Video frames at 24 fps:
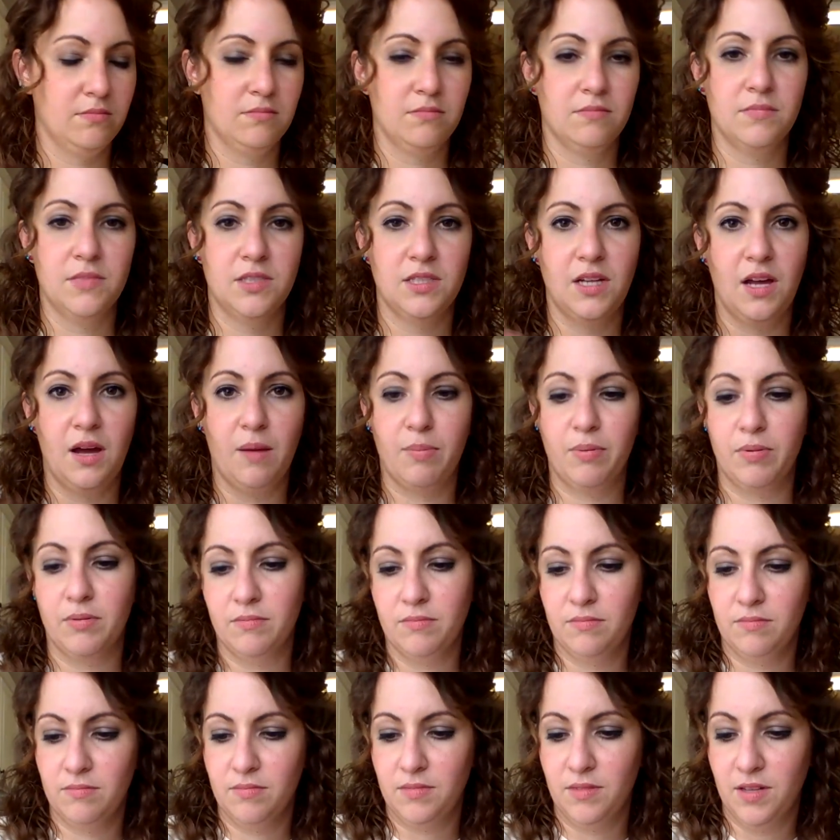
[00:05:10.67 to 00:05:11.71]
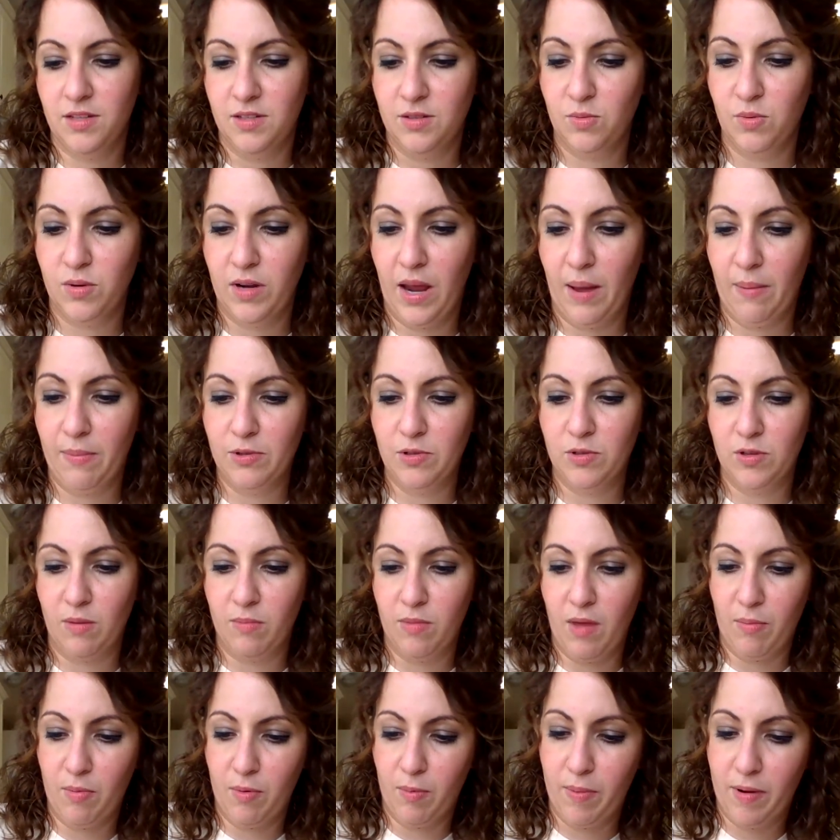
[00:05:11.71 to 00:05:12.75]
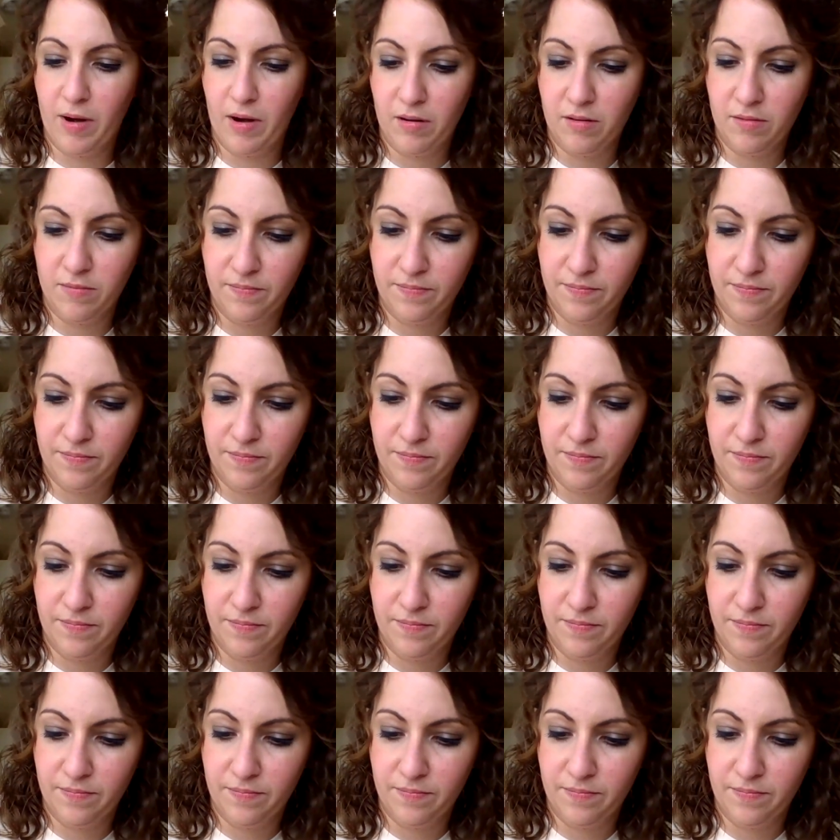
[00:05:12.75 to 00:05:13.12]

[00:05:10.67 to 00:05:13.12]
Stop. This is what happens when I'm not prepared.